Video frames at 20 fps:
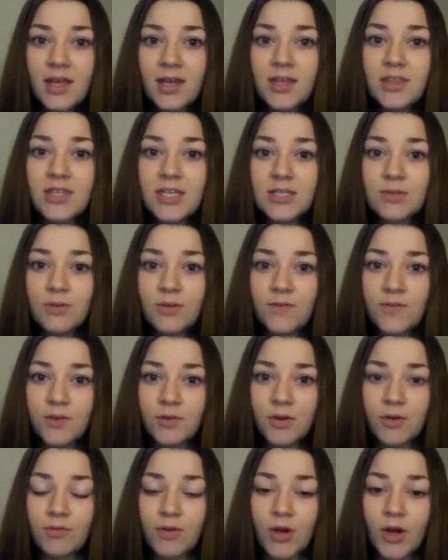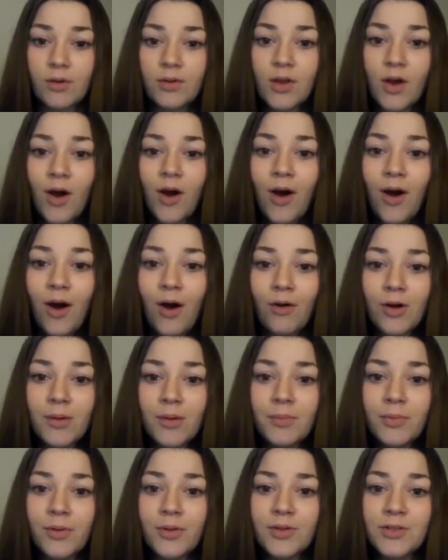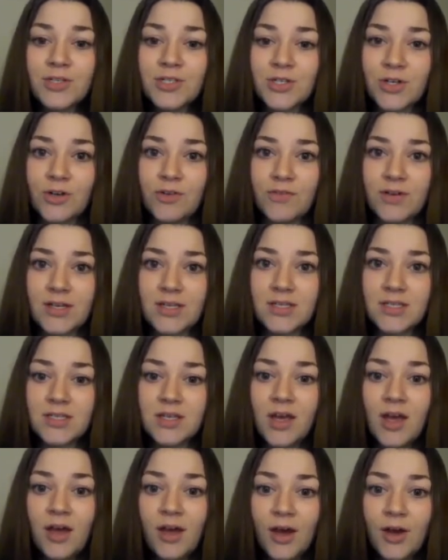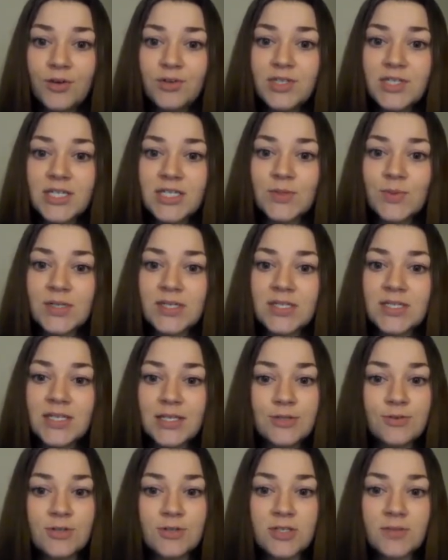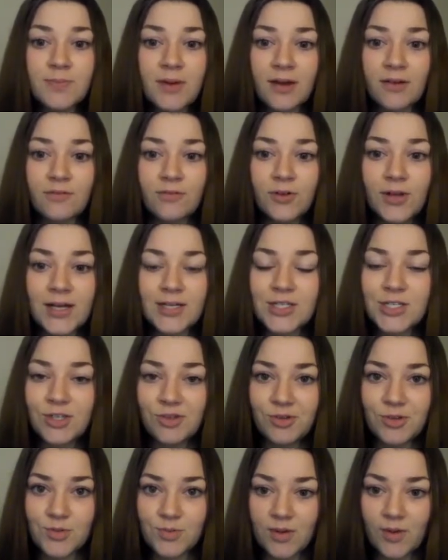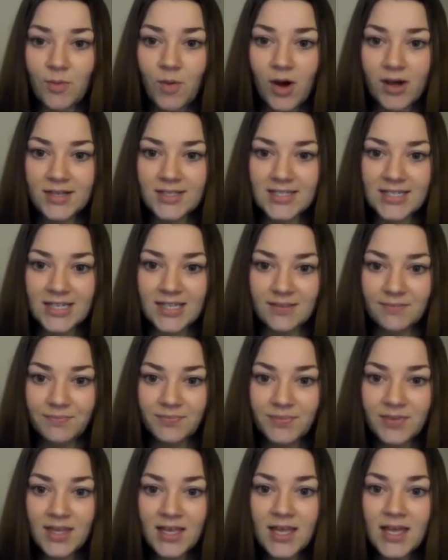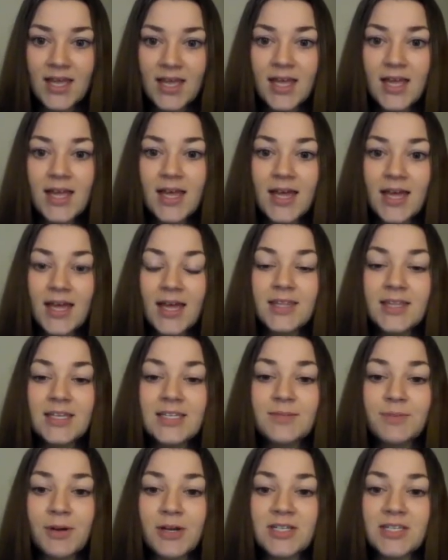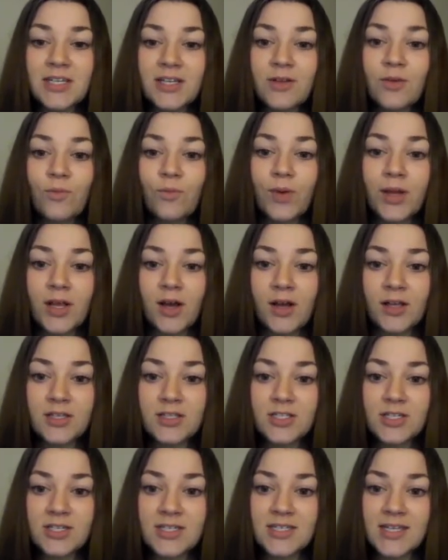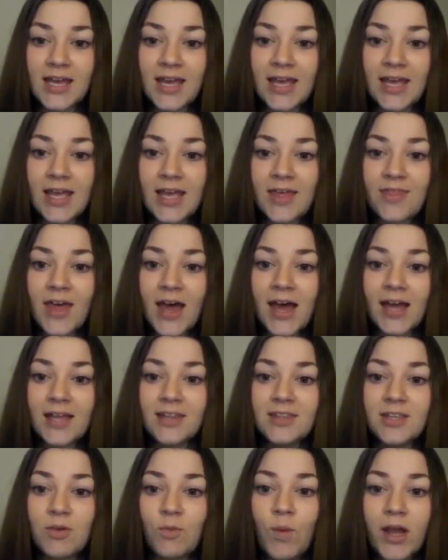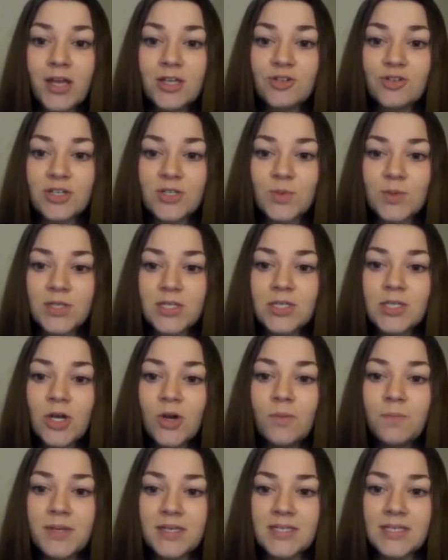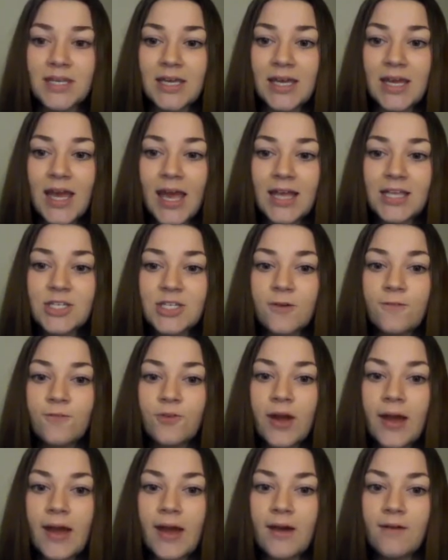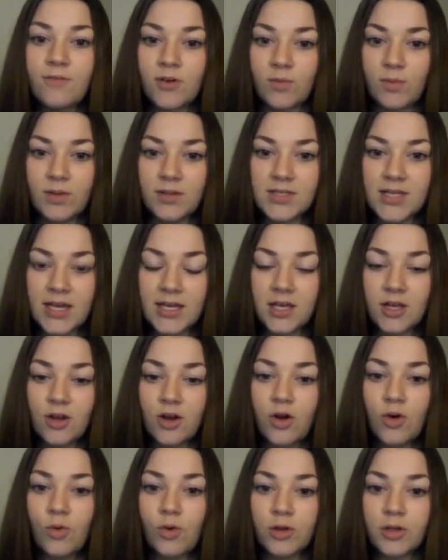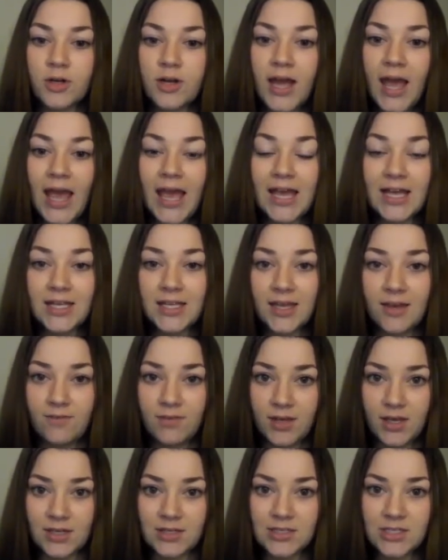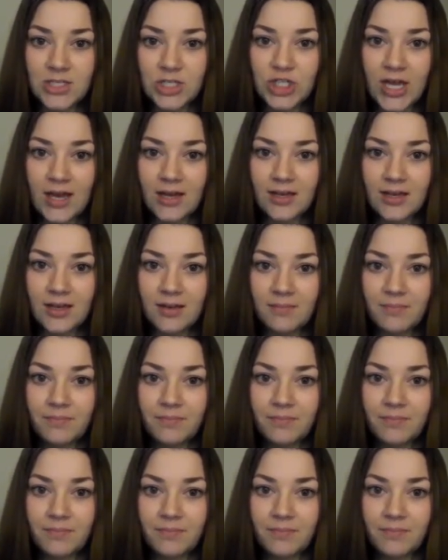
This reviewer wrote, "Horrible service. Hostess was disrespectful as soon as we walked in." This person went on to say that the waitress was so busy and took forever with taking our order and giving us the check.